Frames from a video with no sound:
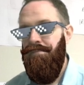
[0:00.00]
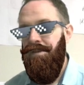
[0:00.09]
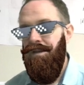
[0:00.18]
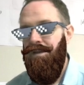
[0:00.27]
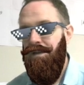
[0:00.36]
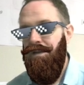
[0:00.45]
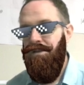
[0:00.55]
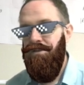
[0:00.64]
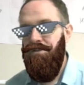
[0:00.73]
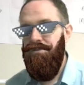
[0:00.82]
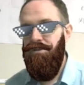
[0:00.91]
And then I
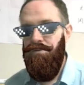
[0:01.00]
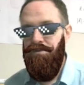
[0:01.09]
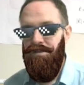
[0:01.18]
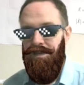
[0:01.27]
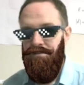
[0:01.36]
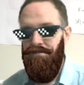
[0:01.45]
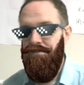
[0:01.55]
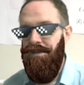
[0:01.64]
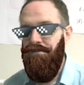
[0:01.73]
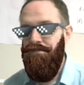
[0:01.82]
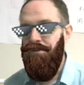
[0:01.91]
can just use that to
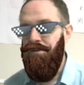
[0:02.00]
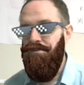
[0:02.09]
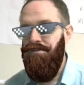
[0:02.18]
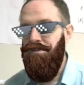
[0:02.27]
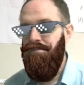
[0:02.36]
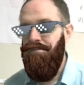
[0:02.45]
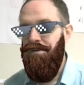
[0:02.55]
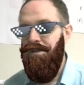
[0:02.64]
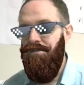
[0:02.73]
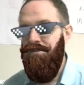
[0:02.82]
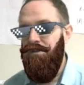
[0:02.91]
find the frequency. Remember,
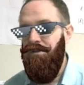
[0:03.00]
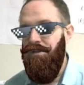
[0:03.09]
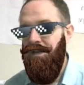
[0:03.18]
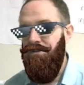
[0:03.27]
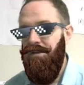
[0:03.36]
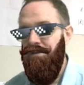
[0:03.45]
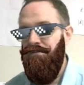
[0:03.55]
E is equal to HF.